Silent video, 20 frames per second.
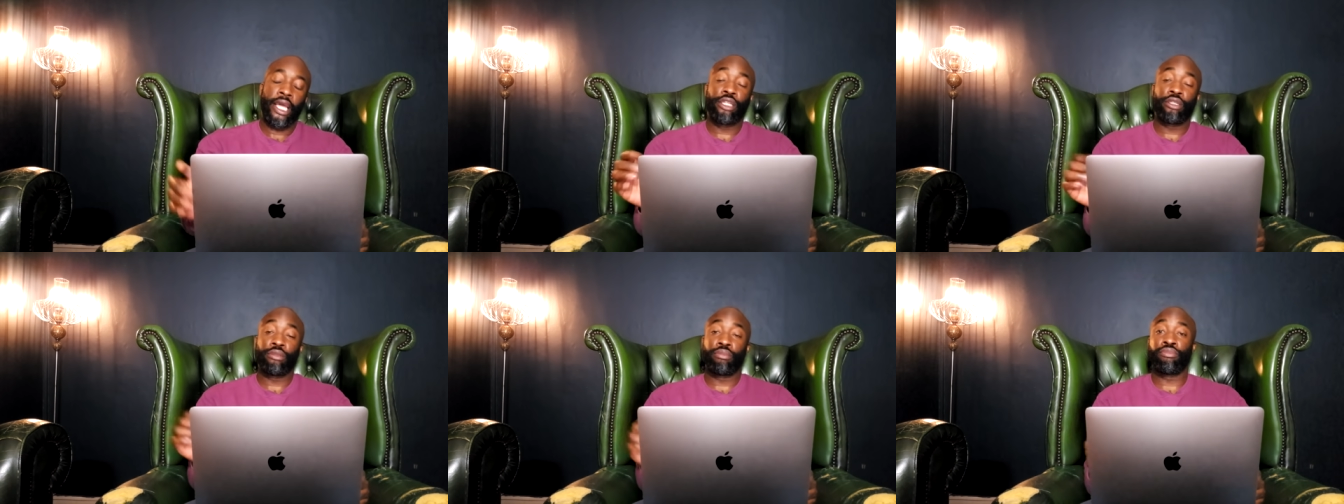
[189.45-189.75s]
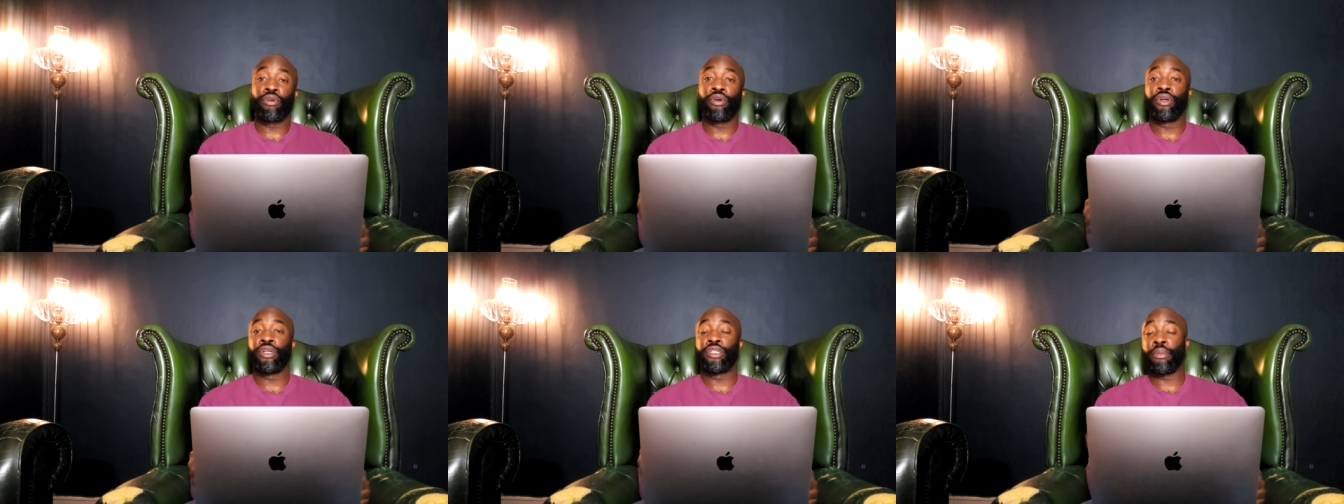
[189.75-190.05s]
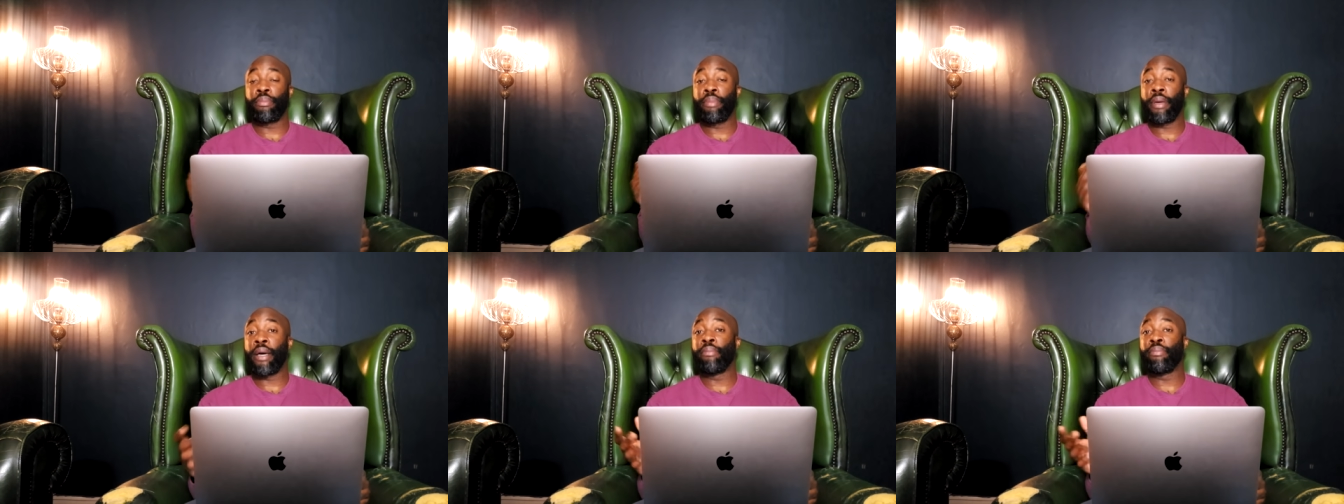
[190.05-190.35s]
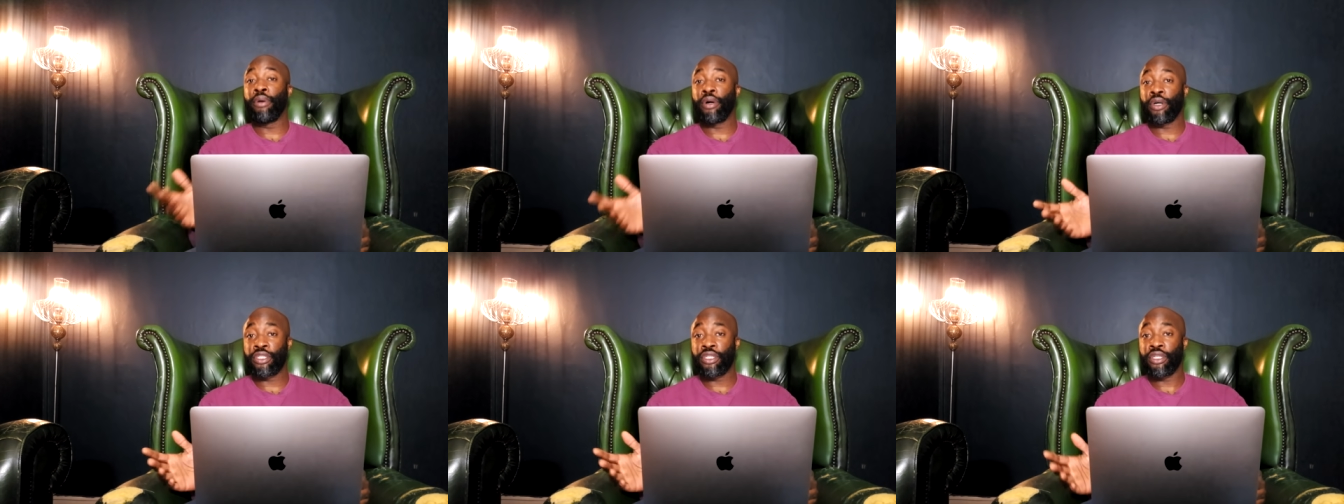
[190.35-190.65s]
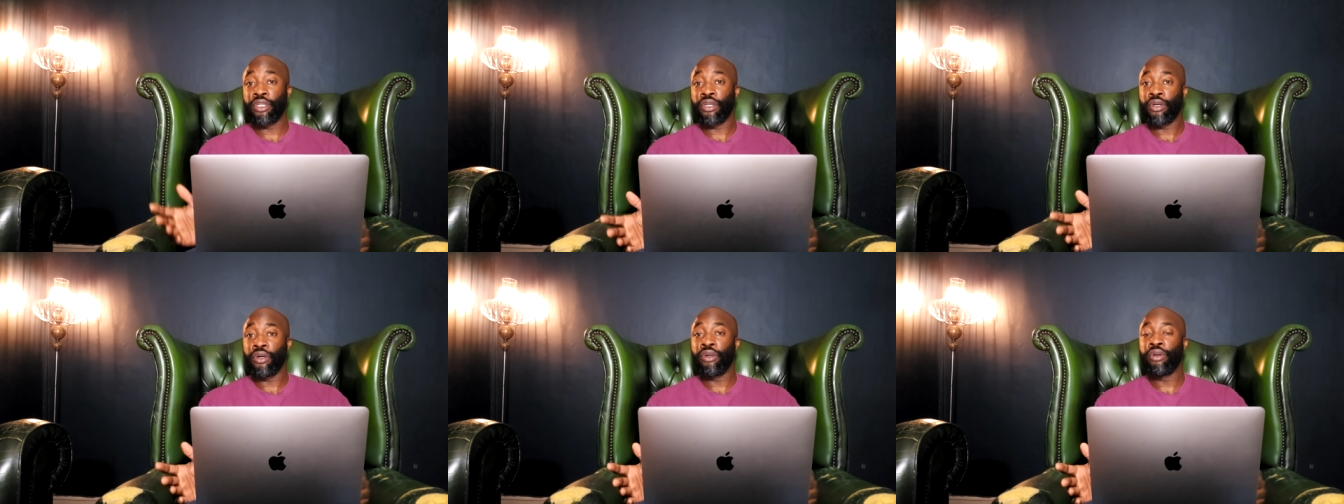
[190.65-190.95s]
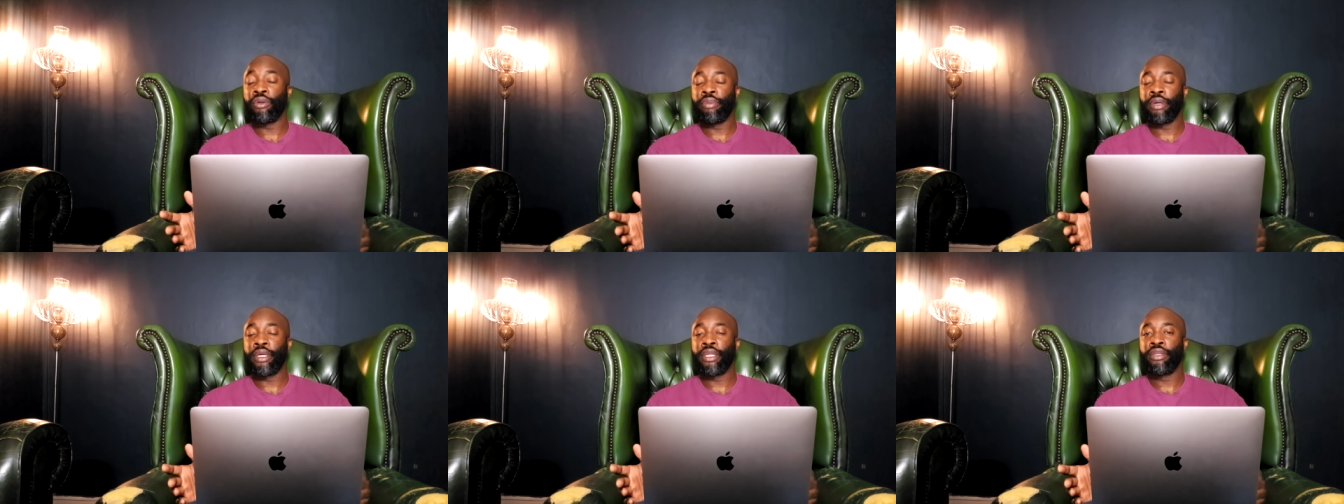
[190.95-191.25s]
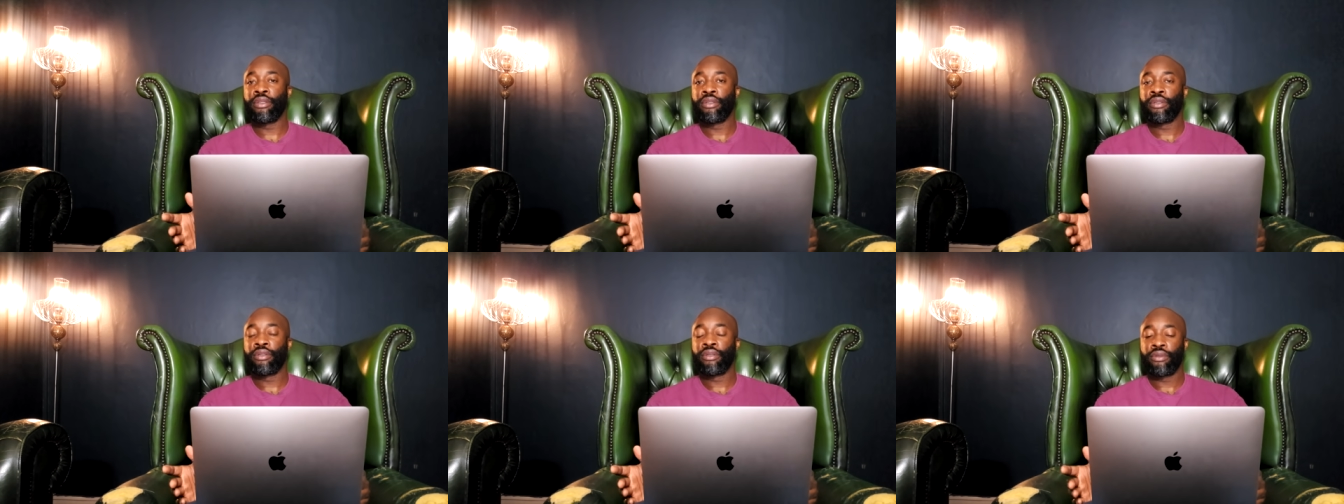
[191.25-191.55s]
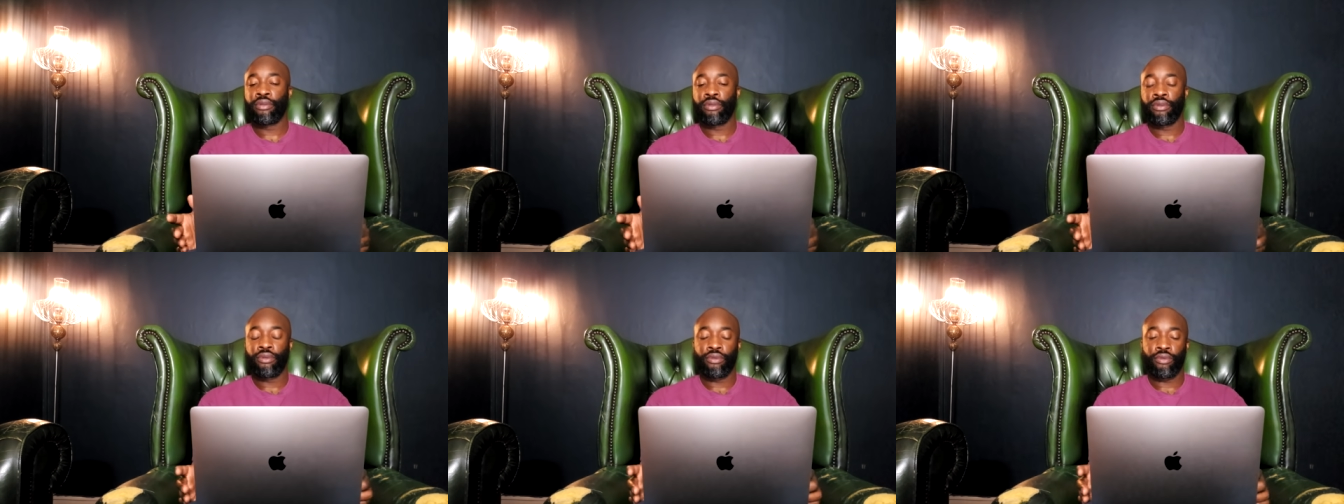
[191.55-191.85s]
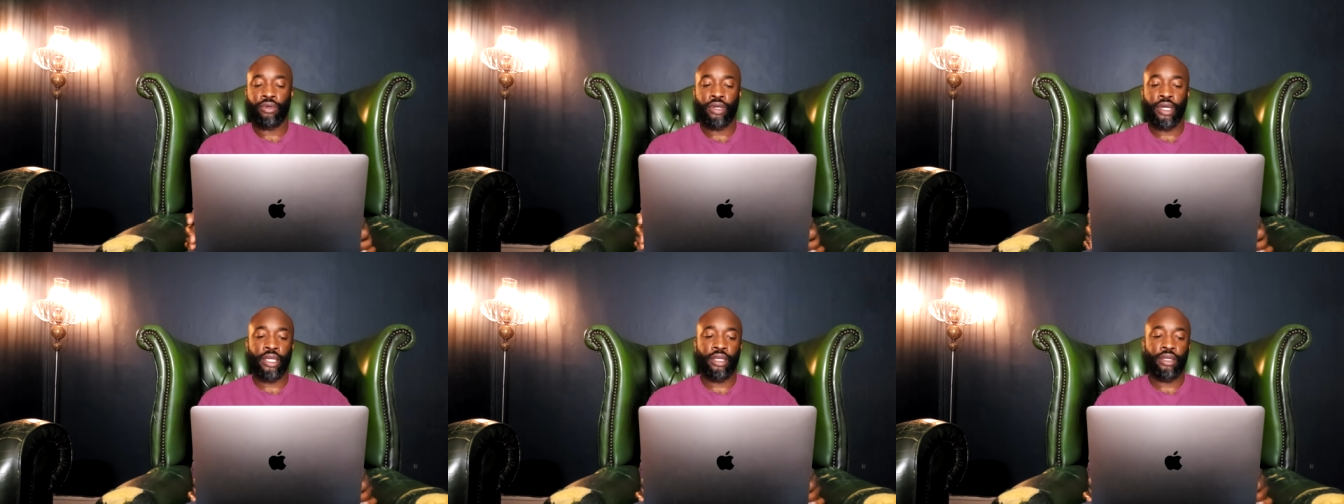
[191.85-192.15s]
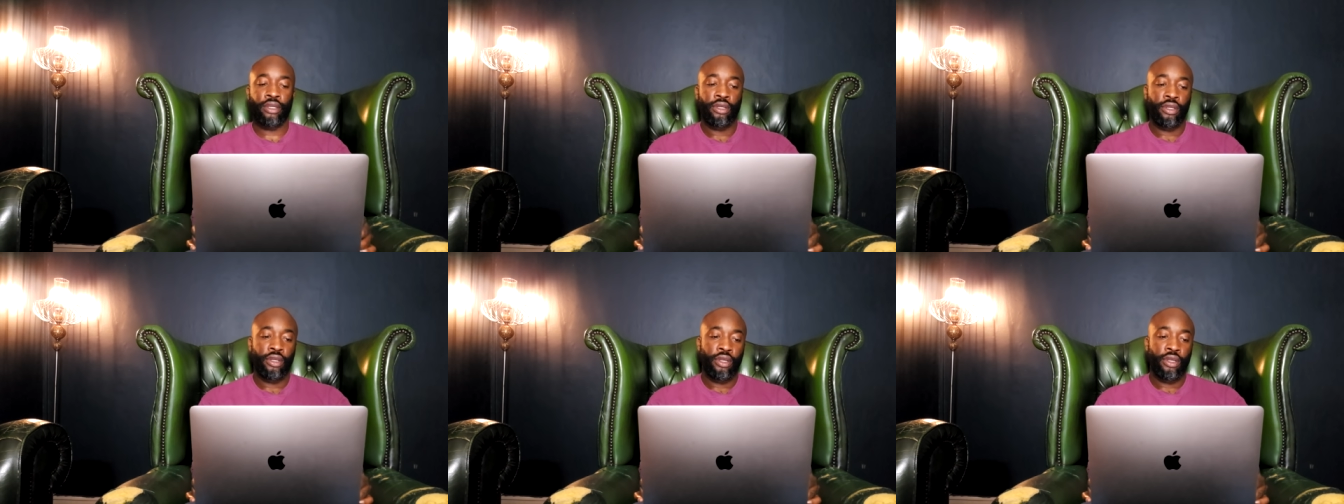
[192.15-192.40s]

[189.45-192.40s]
Adrian Broner is a better boxer than Conor Benn, right?